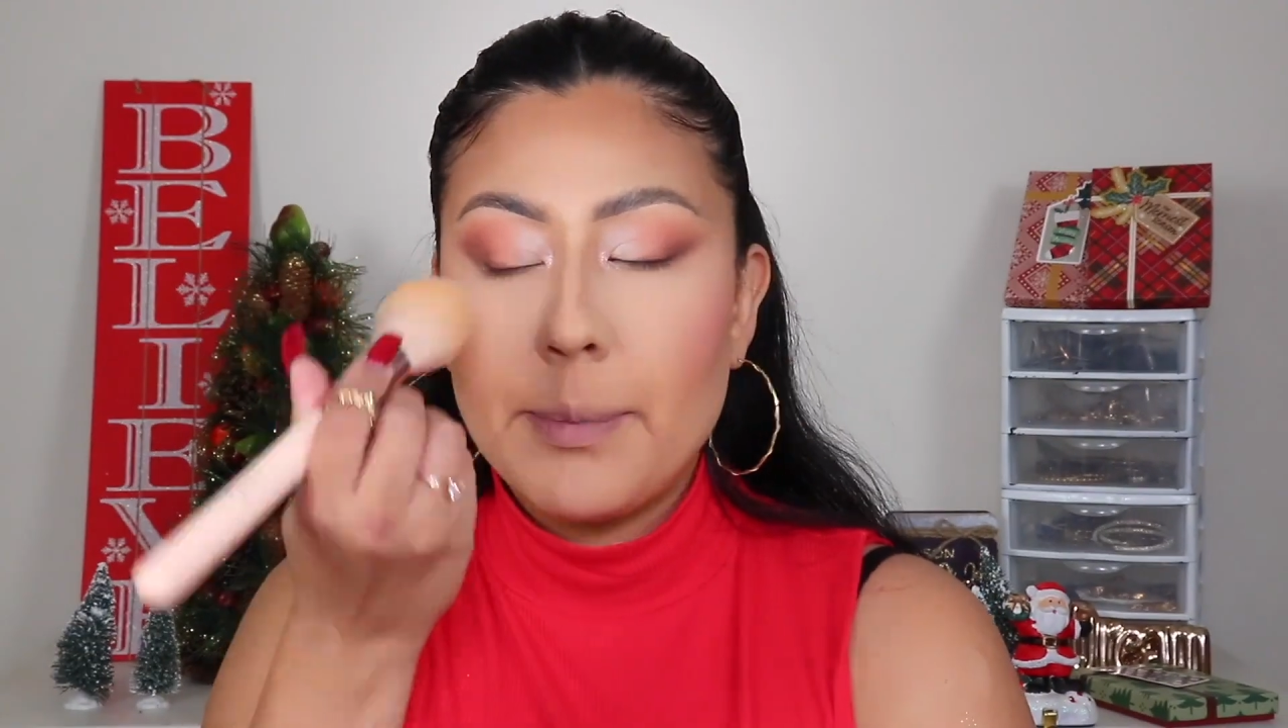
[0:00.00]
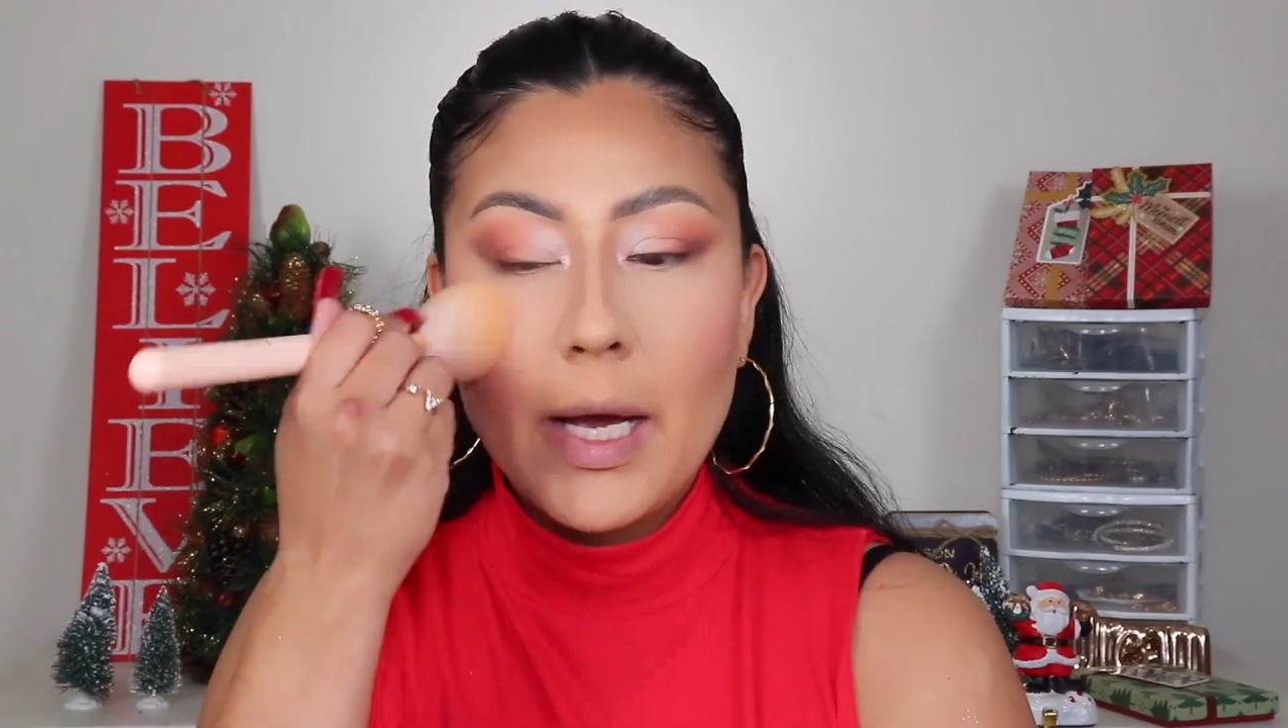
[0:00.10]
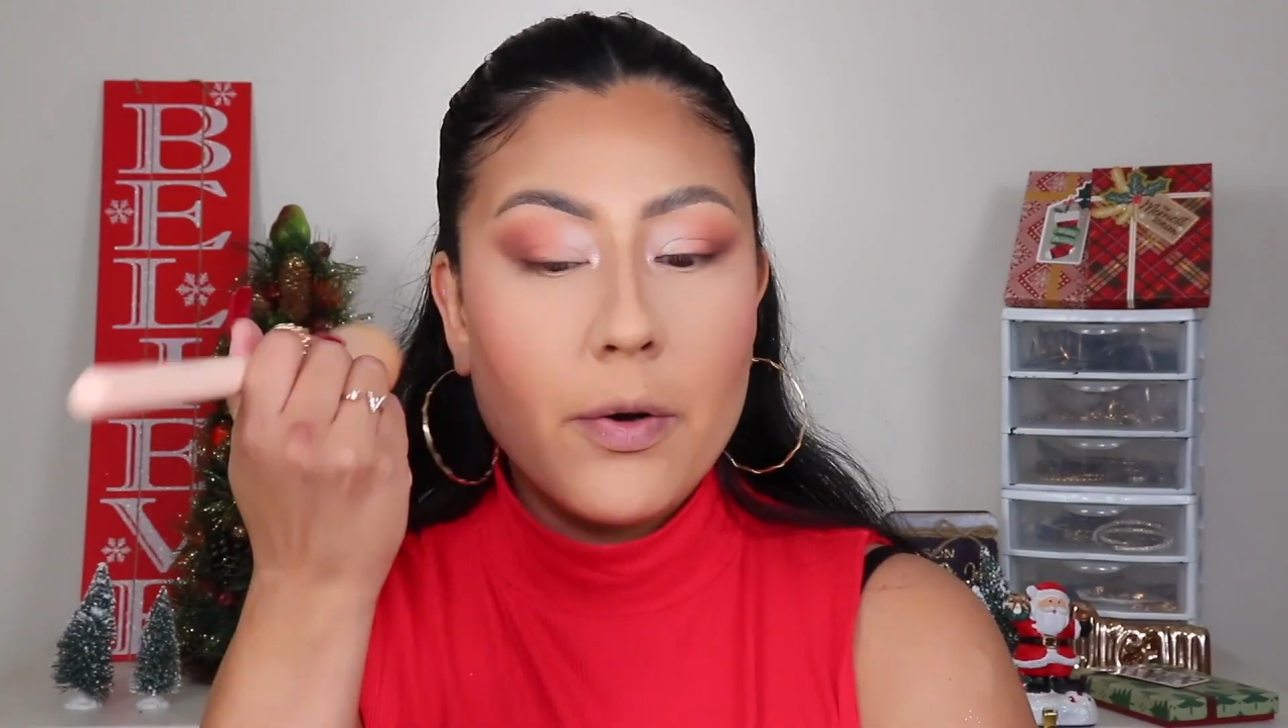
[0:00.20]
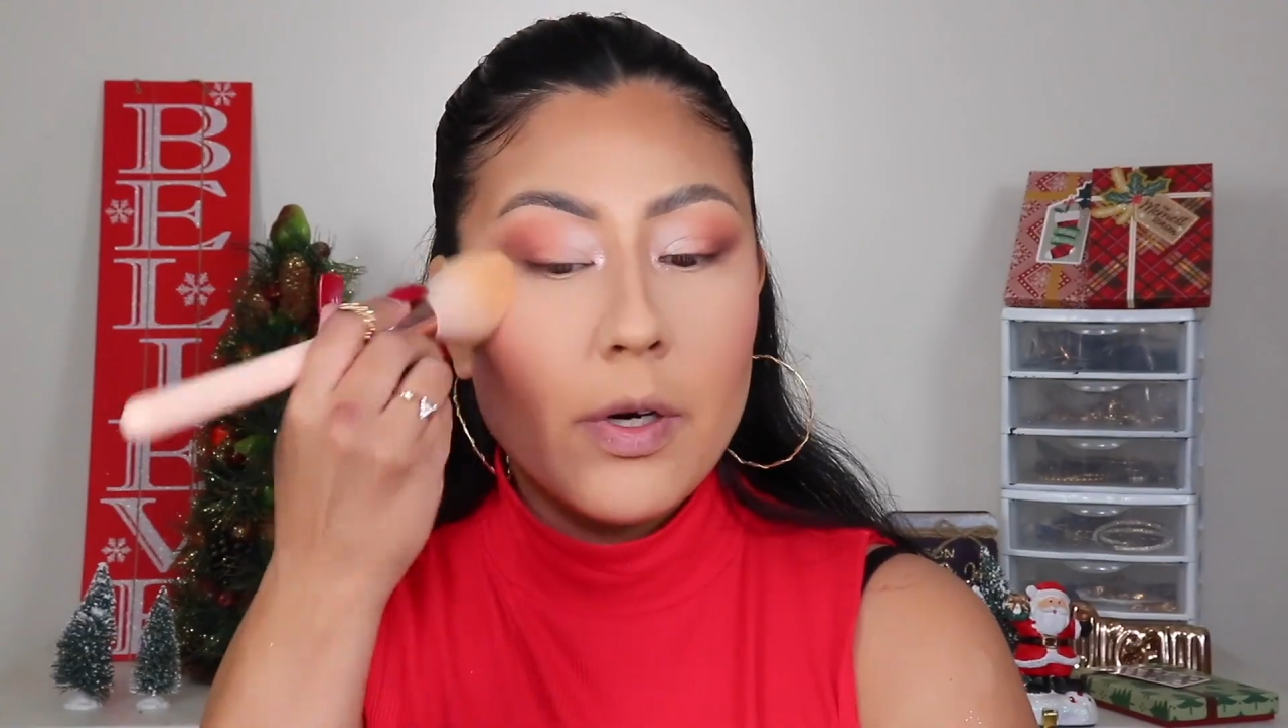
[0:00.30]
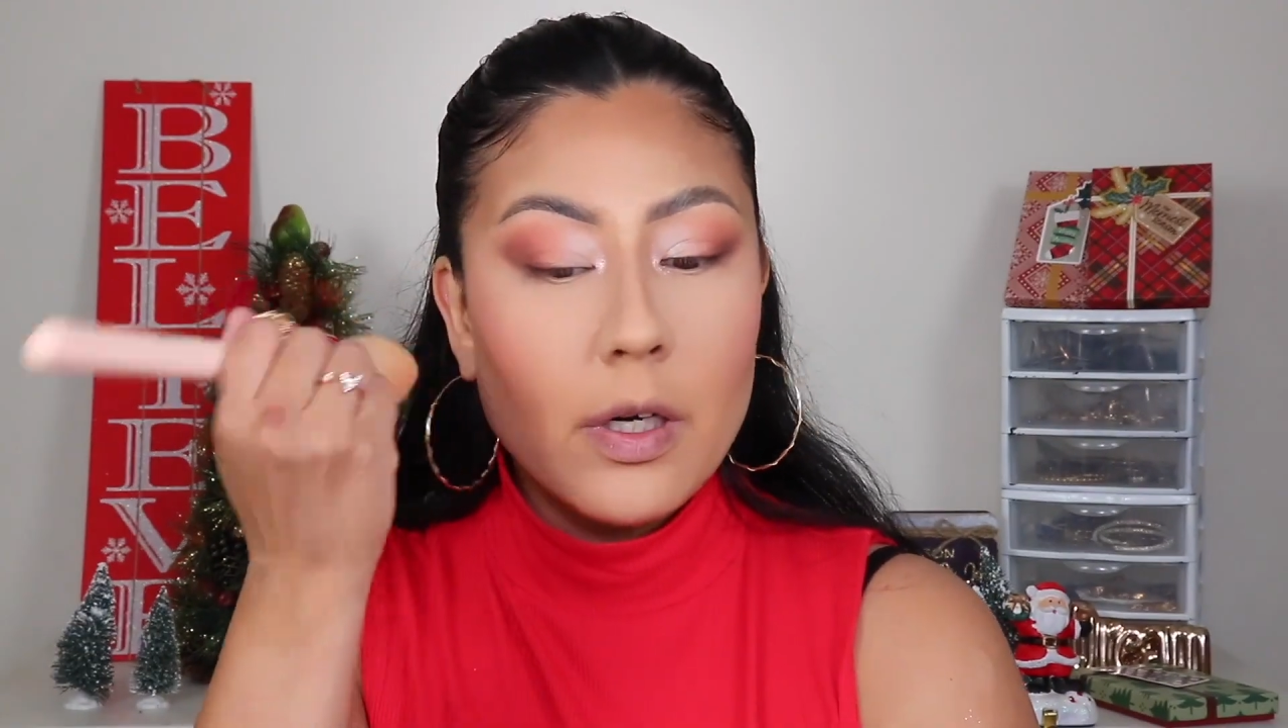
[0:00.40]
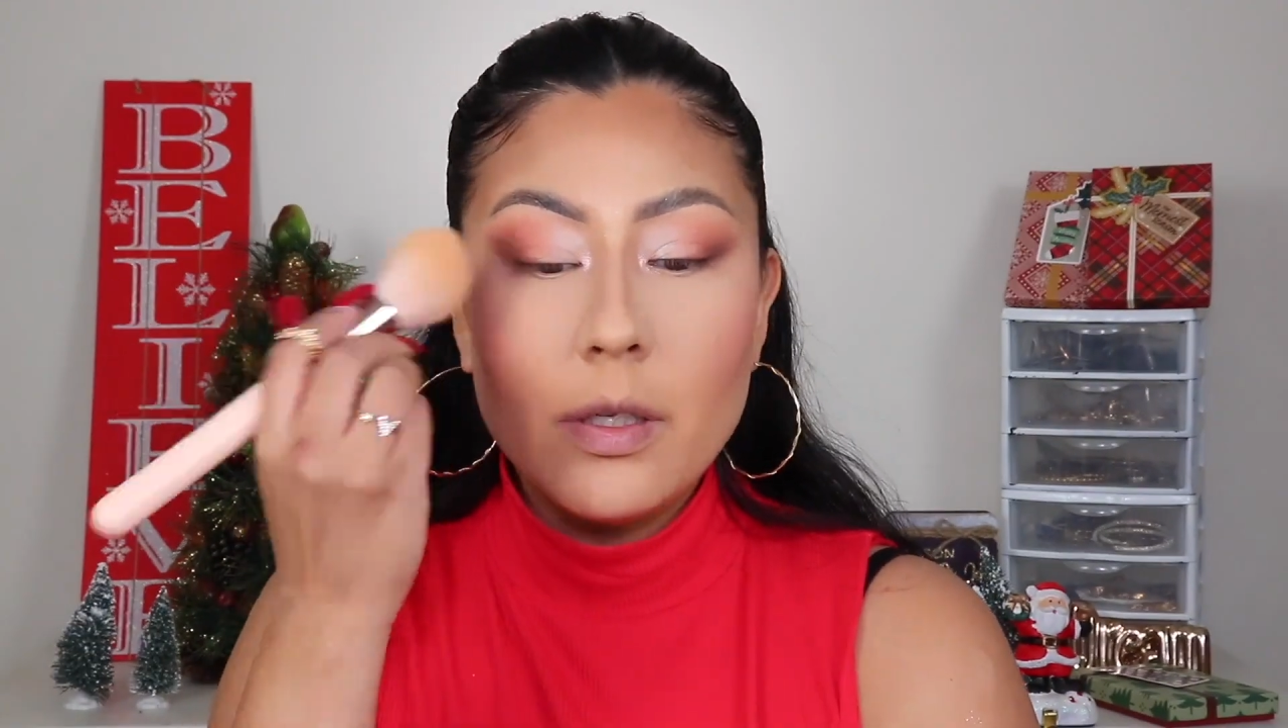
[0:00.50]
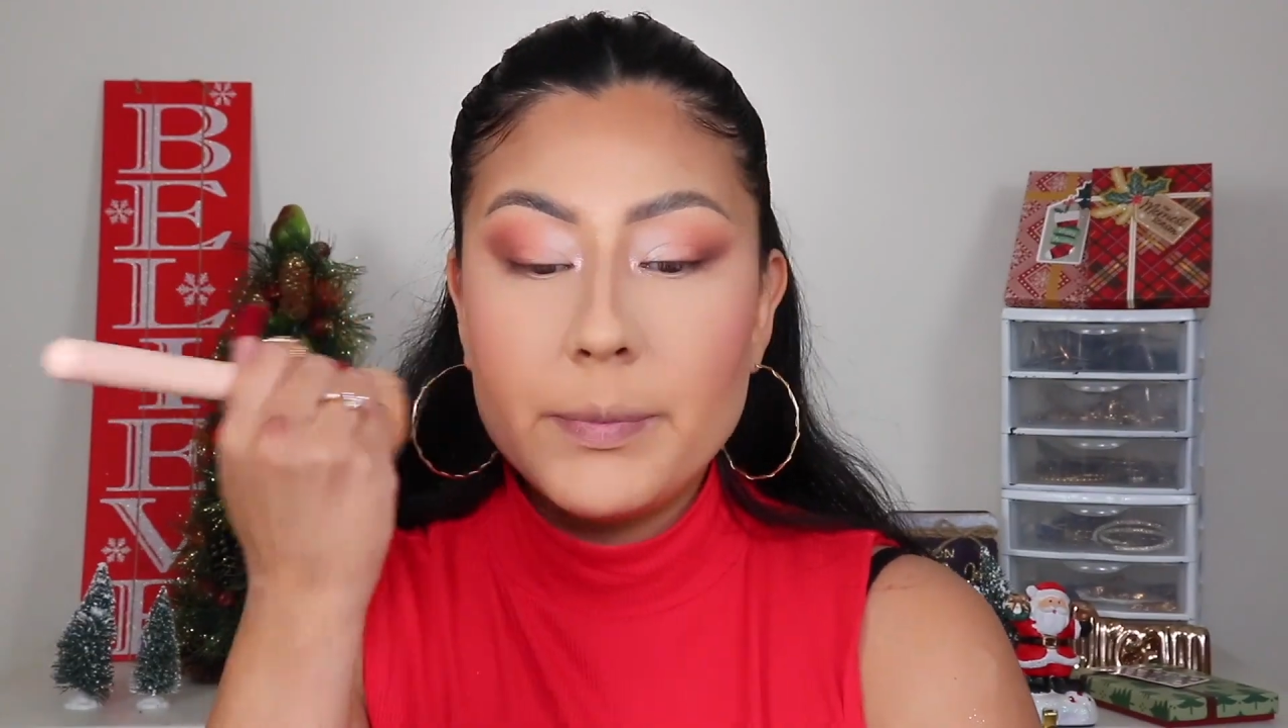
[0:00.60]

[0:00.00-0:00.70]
powder